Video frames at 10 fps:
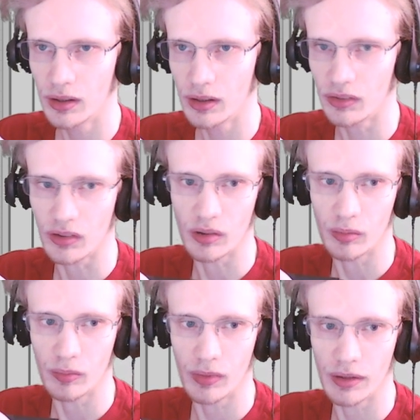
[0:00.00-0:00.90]

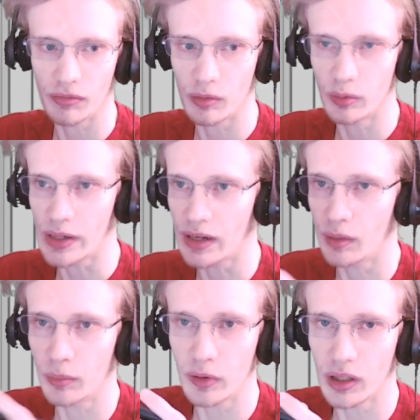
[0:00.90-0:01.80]
So if you got
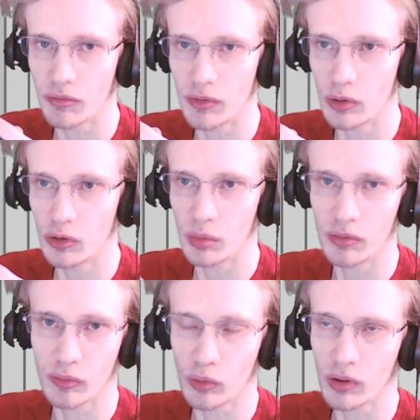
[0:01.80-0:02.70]
1 million views
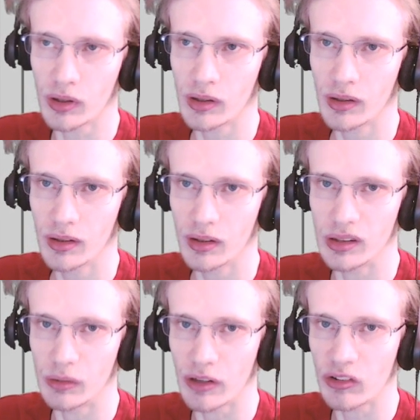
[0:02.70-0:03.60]
before
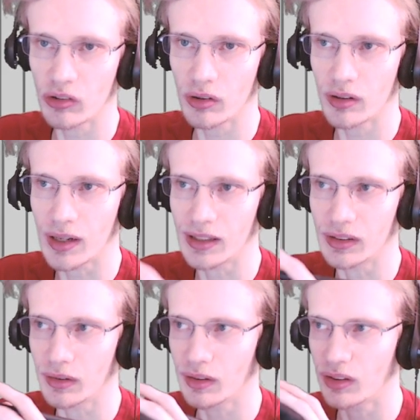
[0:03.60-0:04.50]
you registered, I
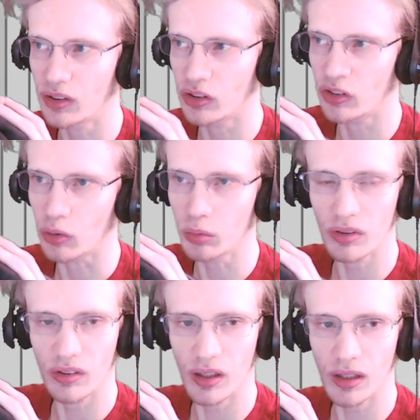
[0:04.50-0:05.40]

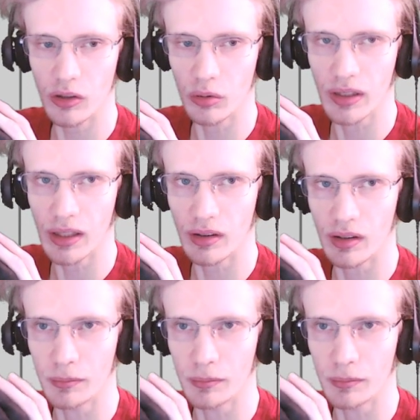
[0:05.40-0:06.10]
don't think you'll get the